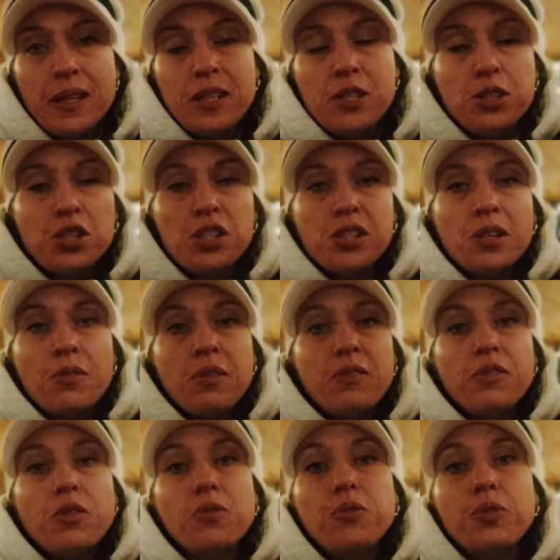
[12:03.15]
It's just a
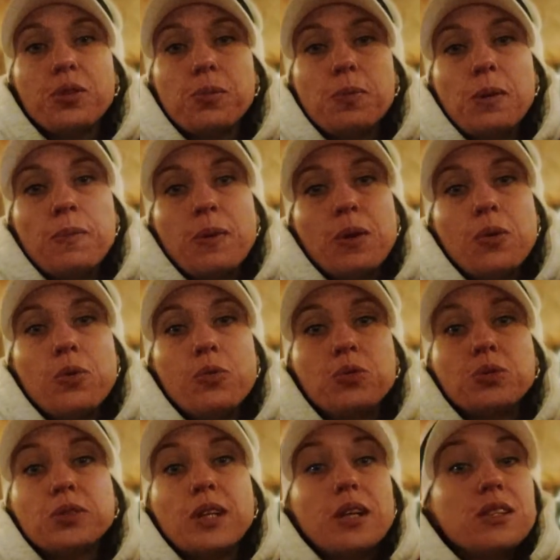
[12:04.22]
review for the people who
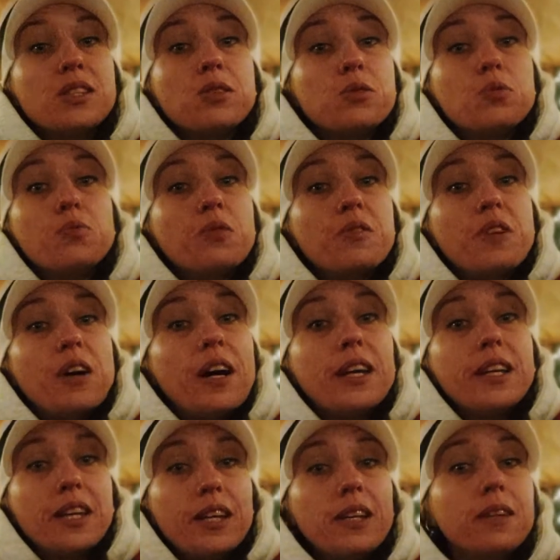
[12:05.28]
started with
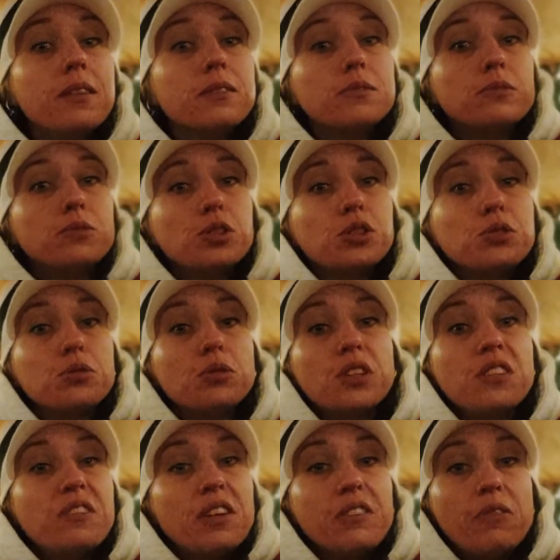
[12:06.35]
hiking, just to
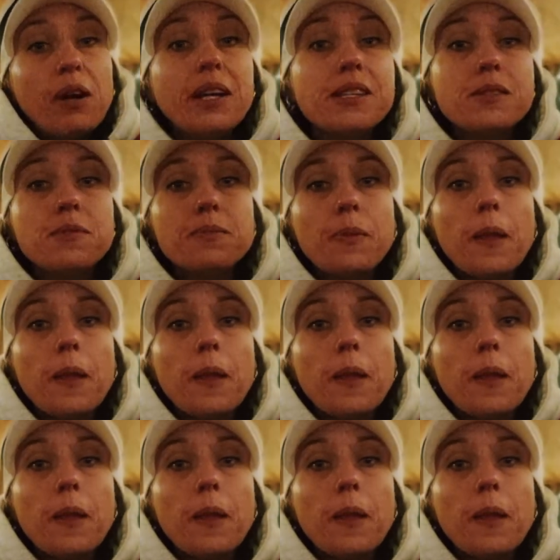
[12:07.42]
give advice.